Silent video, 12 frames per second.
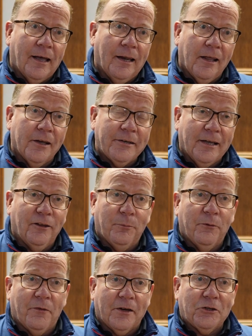allied health
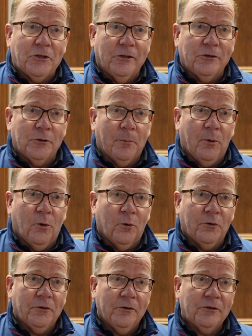professional support.